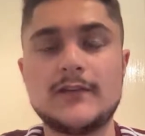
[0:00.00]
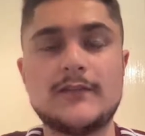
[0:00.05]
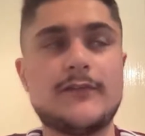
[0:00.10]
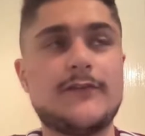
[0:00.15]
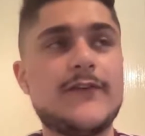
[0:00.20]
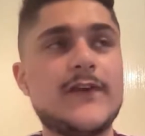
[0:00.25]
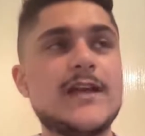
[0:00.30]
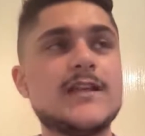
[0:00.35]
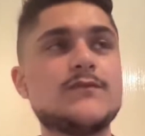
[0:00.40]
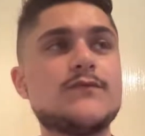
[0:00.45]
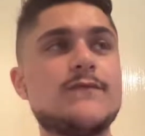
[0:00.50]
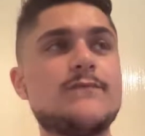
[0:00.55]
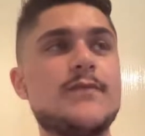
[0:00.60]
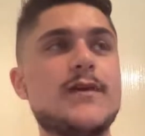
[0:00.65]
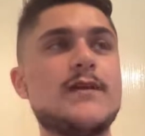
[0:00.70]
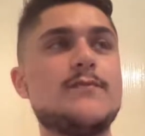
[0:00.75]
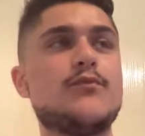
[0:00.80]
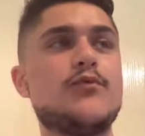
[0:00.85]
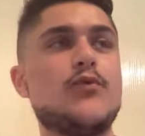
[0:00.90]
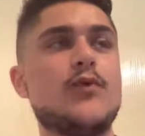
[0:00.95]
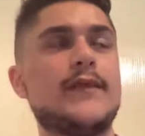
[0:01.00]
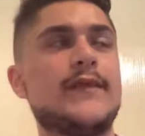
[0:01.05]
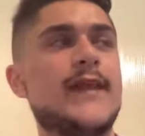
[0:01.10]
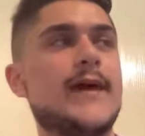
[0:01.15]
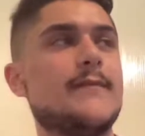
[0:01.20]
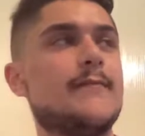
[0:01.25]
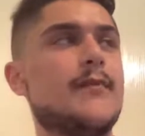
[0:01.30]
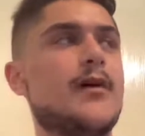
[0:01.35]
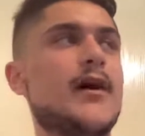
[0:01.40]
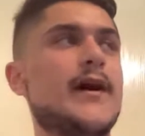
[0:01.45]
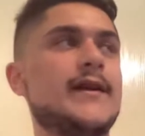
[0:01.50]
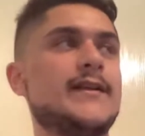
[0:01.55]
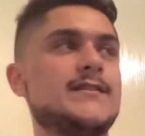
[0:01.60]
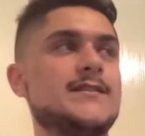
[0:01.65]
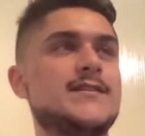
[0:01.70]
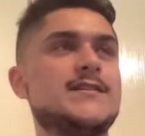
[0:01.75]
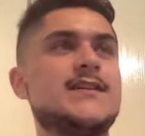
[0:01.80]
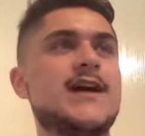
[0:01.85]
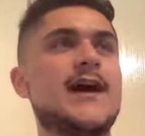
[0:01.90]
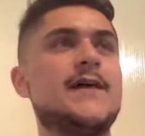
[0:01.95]
The thing is with people and their
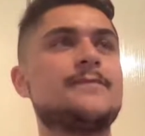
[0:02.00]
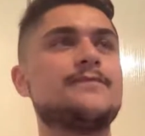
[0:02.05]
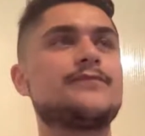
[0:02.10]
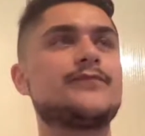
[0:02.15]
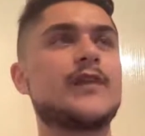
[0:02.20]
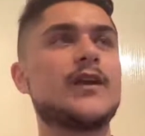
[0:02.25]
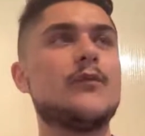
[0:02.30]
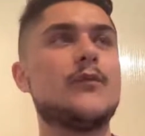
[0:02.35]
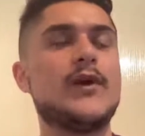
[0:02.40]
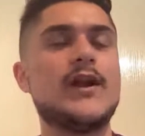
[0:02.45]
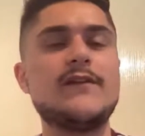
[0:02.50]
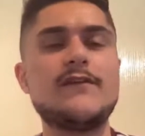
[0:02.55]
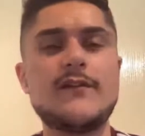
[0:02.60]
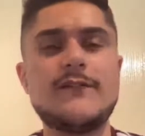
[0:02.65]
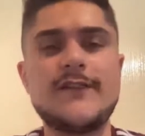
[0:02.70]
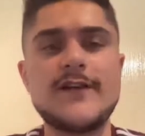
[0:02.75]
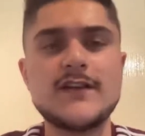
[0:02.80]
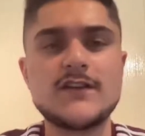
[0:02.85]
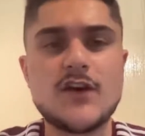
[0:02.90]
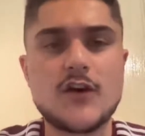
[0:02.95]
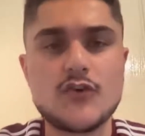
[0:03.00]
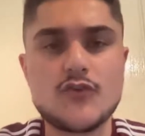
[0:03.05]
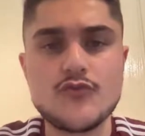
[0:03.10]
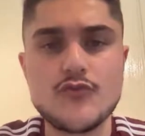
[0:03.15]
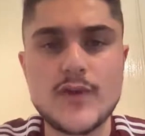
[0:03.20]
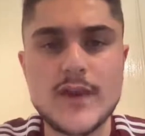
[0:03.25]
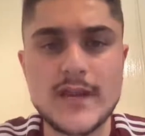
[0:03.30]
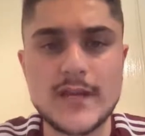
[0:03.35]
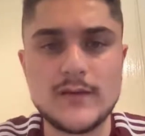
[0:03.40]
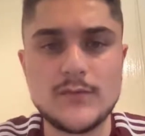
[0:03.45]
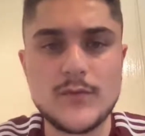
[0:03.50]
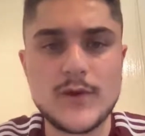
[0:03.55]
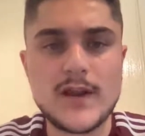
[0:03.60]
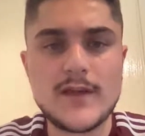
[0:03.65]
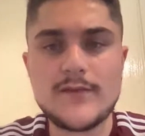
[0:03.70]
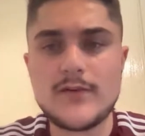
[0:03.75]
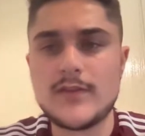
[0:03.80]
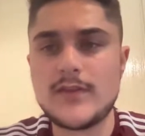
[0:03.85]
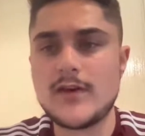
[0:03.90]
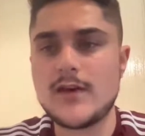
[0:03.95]
minds is that whenever things are green,
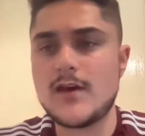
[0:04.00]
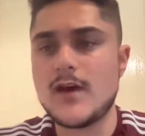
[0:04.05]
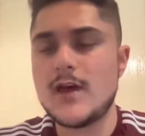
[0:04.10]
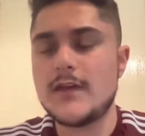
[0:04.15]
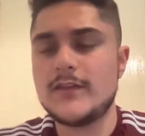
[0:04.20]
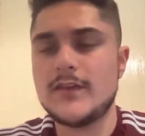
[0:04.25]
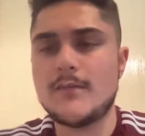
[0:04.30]
whenever the